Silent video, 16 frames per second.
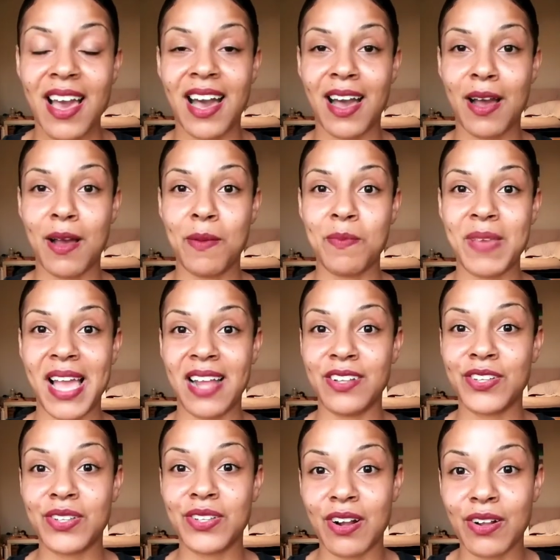
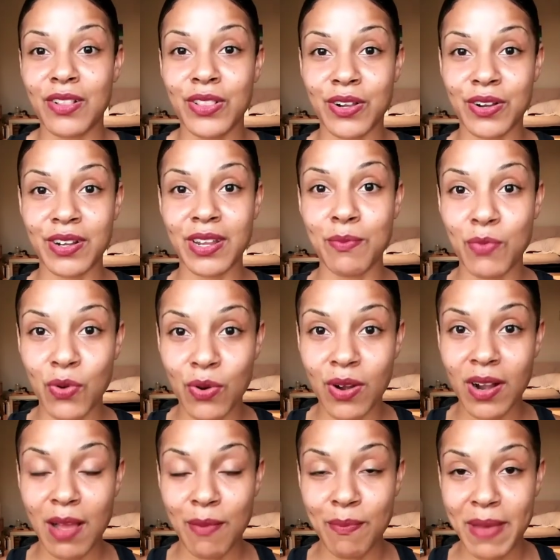and start learning
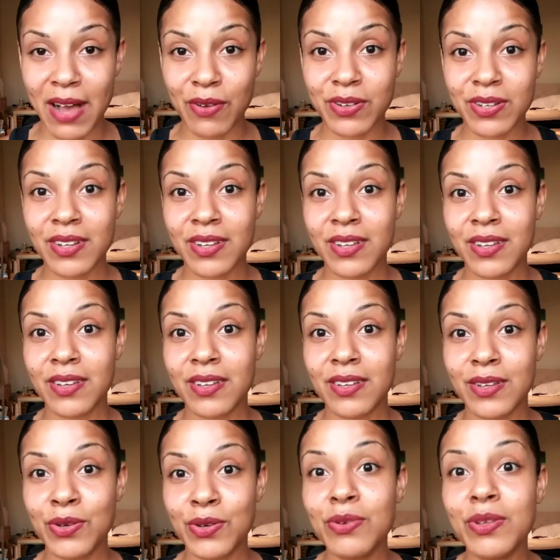more about
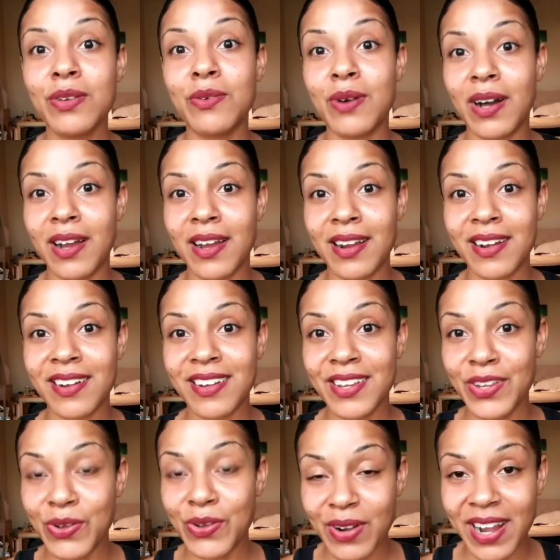who you are,
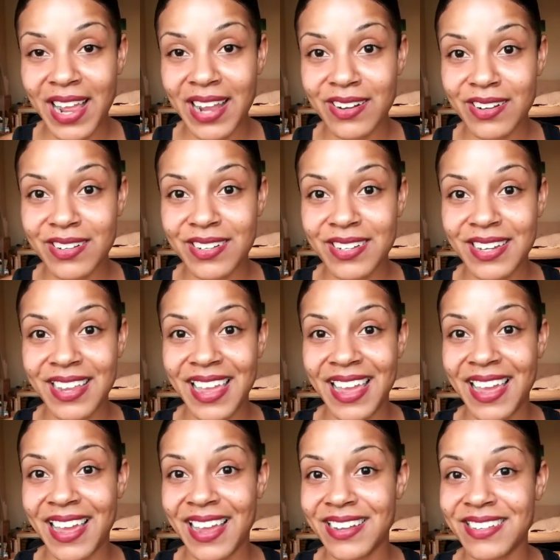your energy,
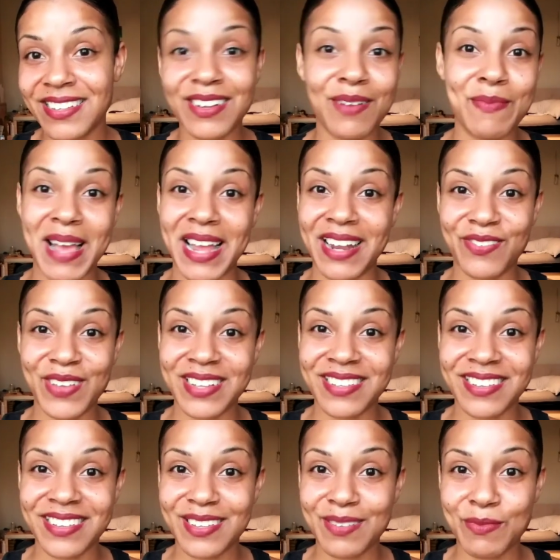and start
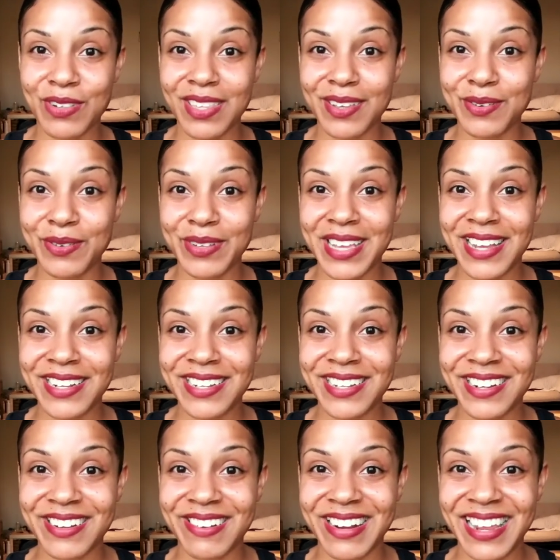manifesting some really cool ass
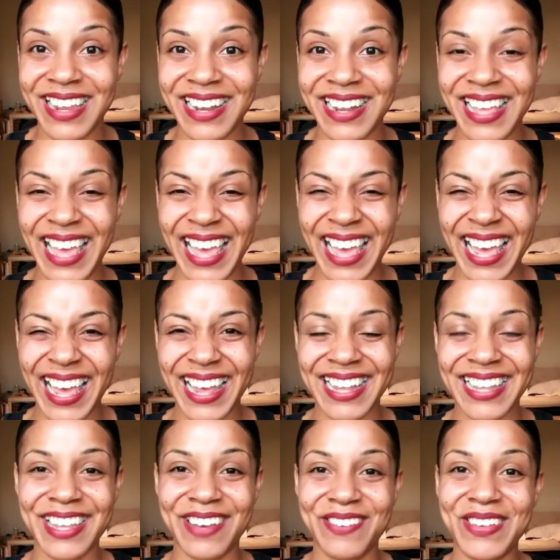shit, right?
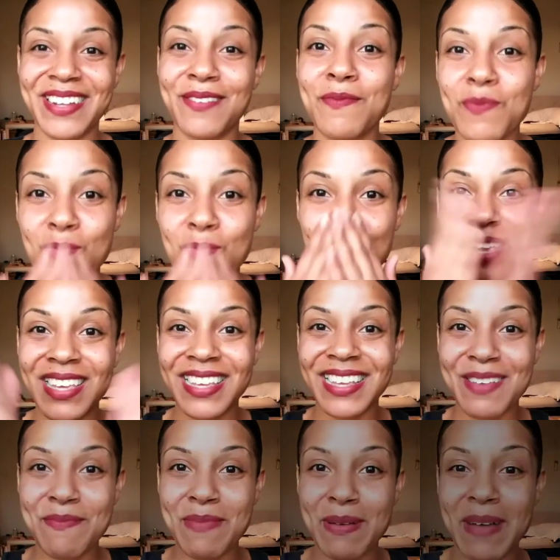Love it.
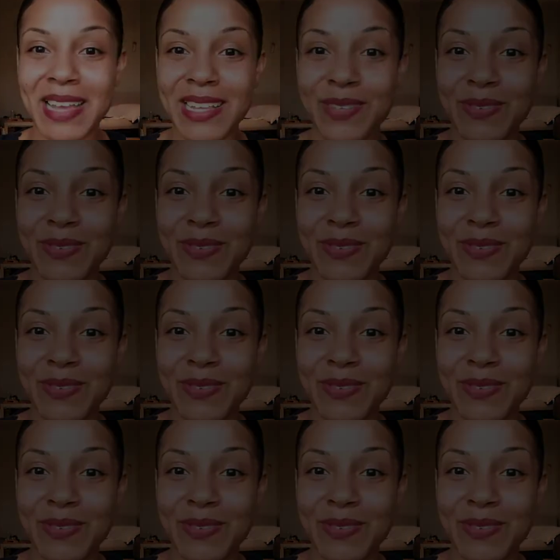Bye-bye,